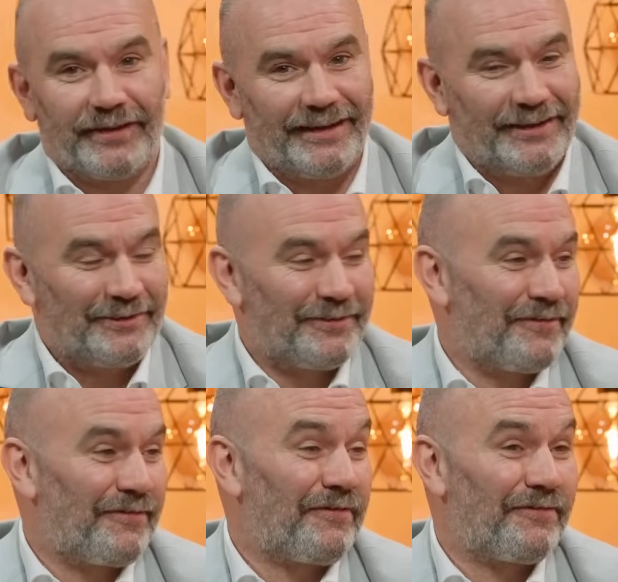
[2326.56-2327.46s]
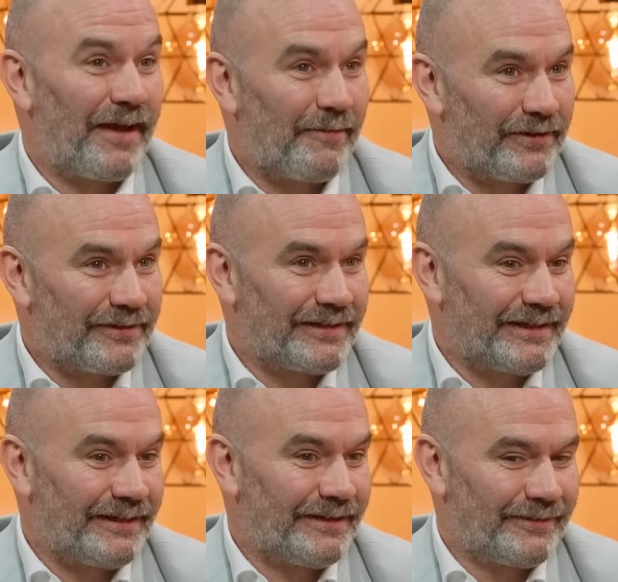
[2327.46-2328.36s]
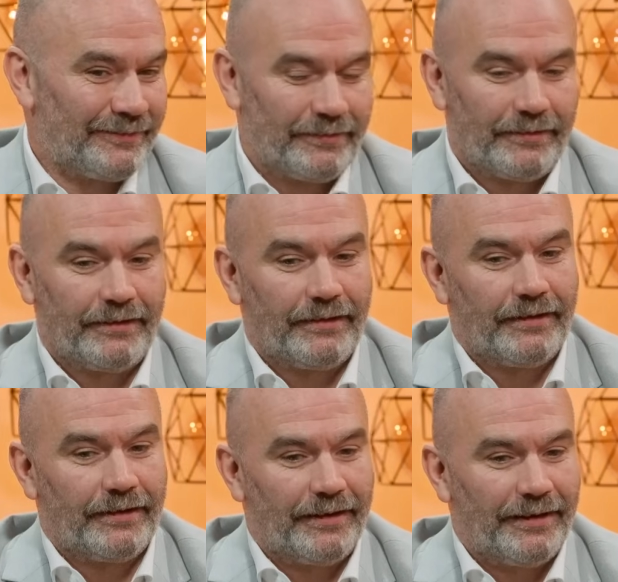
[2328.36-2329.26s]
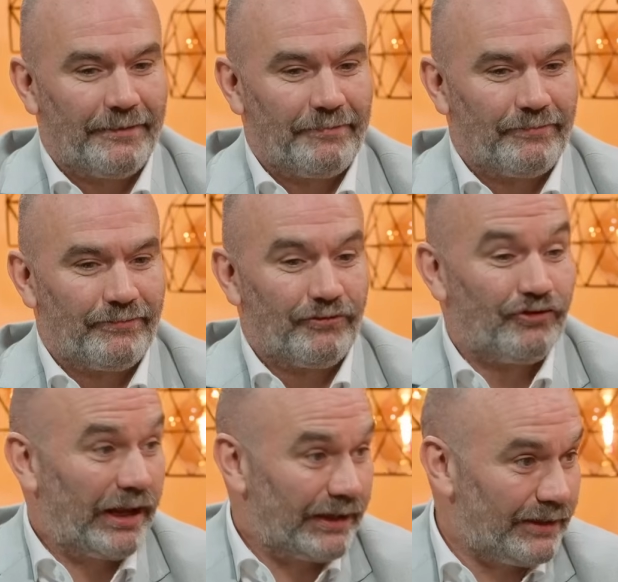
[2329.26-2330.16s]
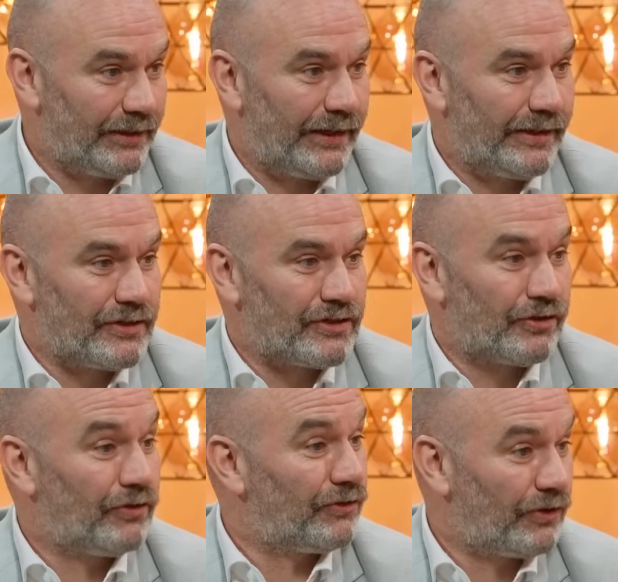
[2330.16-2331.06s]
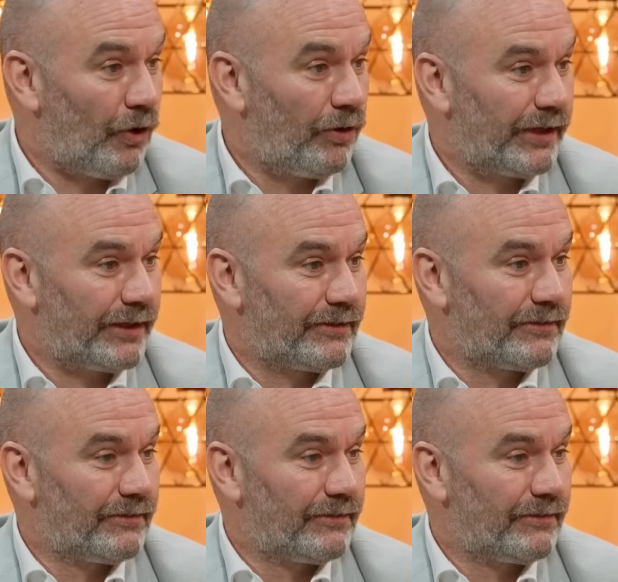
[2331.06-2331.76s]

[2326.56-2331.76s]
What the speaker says: say, you have a fabulously gentle and consoling